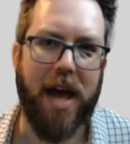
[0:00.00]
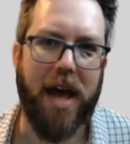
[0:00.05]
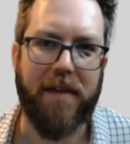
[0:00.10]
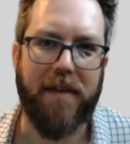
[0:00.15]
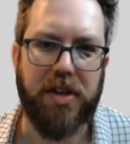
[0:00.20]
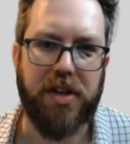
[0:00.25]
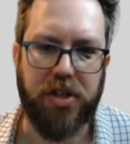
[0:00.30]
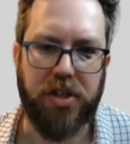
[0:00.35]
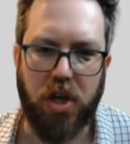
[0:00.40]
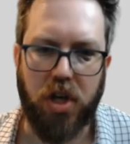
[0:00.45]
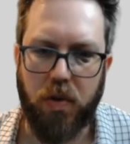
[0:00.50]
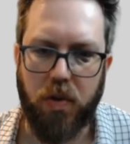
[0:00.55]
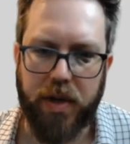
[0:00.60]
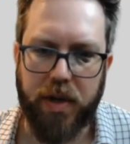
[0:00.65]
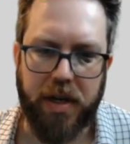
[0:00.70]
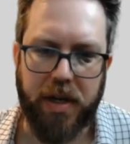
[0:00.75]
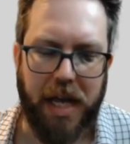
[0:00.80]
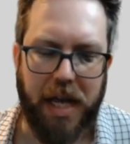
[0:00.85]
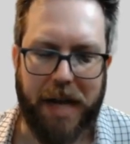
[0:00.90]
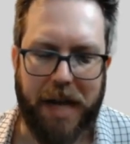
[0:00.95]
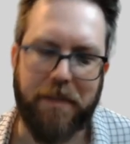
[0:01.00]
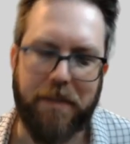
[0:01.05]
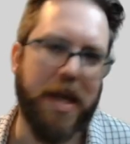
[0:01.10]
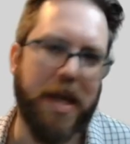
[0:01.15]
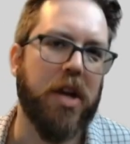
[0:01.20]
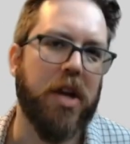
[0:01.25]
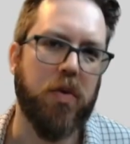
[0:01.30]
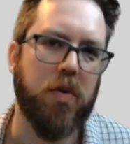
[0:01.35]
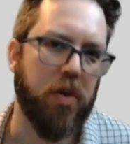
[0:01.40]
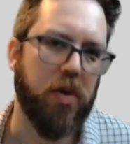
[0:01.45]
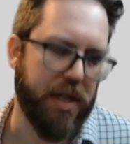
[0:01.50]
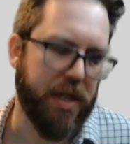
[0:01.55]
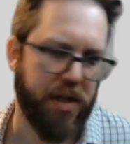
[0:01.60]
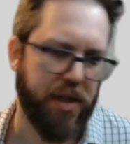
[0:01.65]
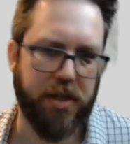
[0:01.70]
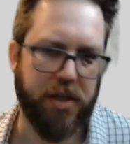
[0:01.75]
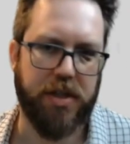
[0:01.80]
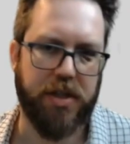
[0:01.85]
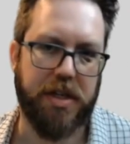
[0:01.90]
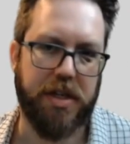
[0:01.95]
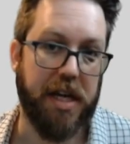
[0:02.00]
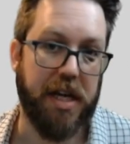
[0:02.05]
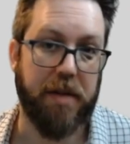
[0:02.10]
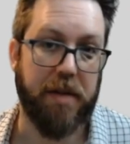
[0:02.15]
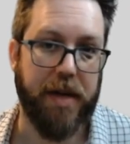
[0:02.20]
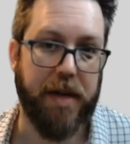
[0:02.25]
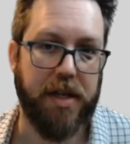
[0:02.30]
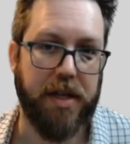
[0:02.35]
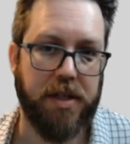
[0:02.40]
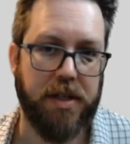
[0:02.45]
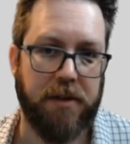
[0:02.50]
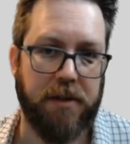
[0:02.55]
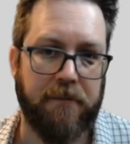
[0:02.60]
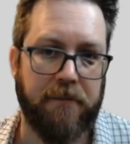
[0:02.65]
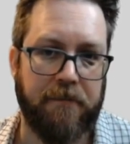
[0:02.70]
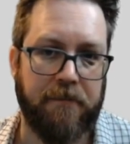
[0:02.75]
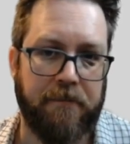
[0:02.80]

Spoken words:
having to go in and manually touch the database.